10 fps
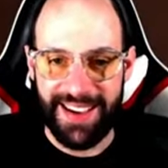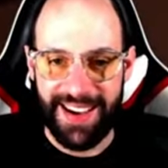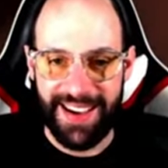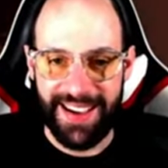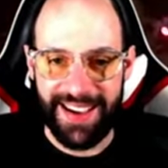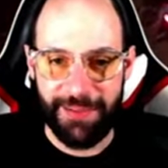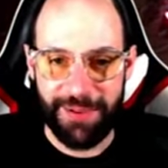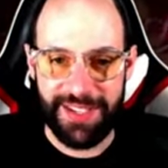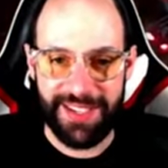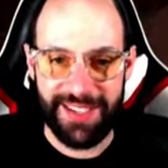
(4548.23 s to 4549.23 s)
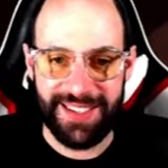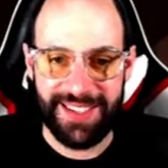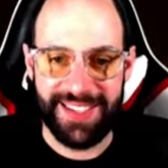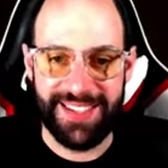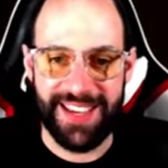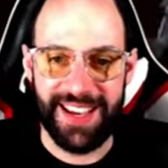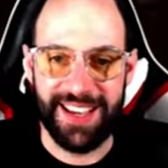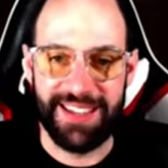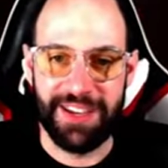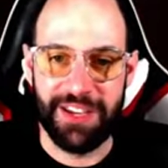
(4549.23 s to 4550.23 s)
I, I was
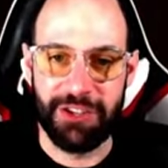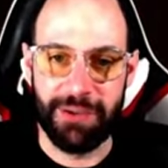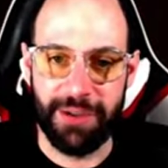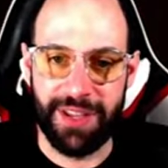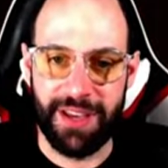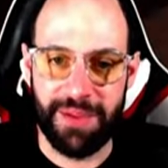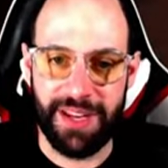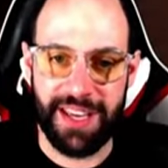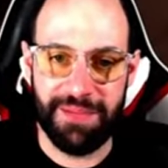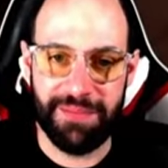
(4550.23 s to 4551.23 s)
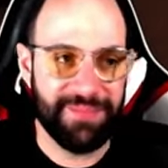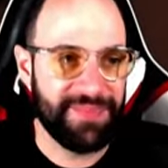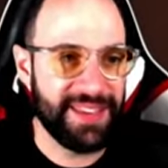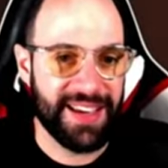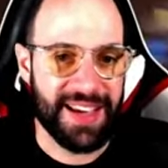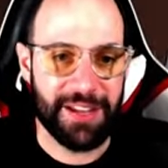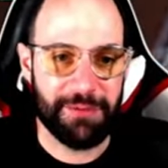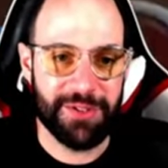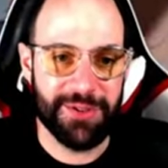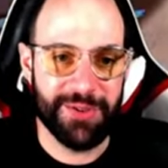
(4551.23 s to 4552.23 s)
taking the news about the minigame, and it
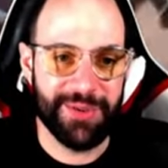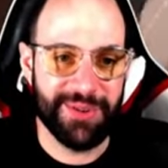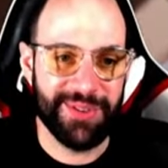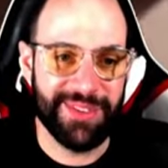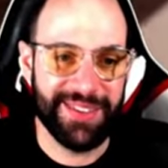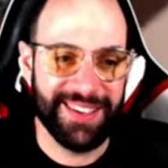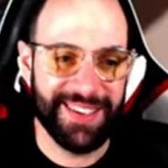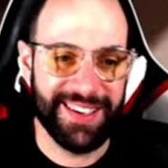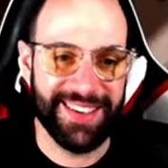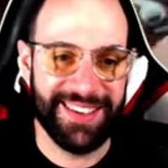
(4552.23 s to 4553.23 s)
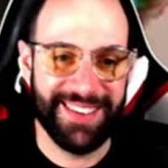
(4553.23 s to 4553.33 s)
was so cool. Yeah.